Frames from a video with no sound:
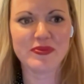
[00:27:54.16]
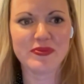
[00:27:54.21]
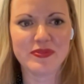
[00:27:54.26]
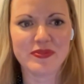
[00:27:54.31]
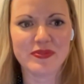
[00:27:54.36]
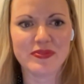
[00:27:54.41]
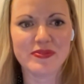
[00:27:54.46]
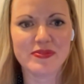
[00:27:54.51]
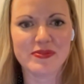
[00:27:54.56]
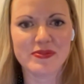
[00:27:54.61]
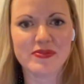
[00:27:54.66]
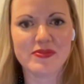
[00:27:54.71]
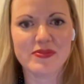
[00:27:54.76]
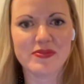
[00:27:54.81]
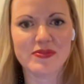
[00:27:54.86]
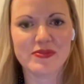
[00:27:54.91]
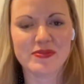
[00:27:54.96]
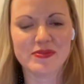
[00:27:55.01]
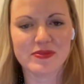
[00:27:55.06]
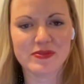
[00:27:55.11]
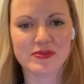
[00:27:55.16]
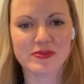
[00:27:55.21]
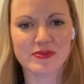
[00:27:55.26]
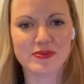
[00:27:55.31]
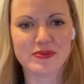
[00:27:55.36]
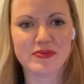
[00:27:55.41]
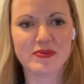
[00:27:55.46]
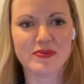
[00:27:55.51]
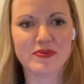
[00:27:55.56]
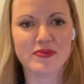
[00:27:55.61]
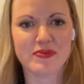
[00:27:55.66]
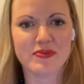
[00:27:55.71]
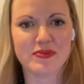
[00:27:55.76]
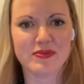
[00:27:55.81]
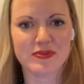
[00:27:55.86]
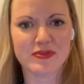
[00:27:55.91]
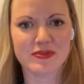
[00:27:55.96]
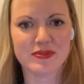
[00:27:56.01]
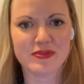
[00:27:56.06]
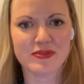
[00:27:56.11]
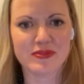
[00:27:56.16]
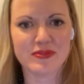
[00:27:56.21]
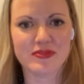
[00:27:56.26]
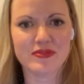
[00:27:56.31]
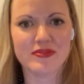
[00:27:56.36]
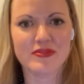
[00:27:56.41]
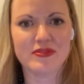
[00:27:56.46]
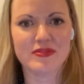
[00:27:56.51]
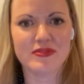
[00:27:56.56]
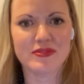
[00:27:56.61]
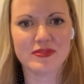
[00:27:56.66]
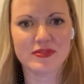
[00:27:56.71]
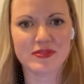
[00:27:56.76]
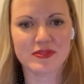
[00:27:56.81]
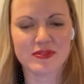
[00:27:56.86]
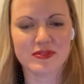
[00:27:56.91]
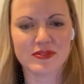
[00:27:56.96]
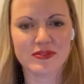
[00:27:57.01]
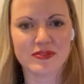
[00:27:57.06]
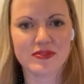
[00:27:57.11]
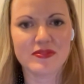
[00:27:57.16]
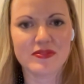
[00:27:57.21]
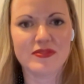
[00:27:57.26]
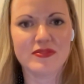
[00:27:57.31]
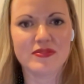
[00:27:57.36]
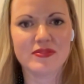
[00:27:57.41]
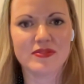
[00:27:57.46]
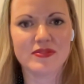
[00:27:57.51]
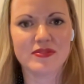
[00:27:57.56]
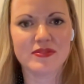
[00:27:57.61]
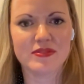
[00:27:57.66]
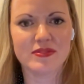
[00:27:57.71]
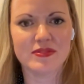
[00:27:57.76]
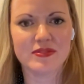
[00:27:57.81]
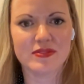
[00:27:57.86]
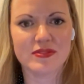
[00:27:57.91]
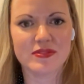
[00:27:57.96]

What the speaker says: No words are spoken by the person on screen.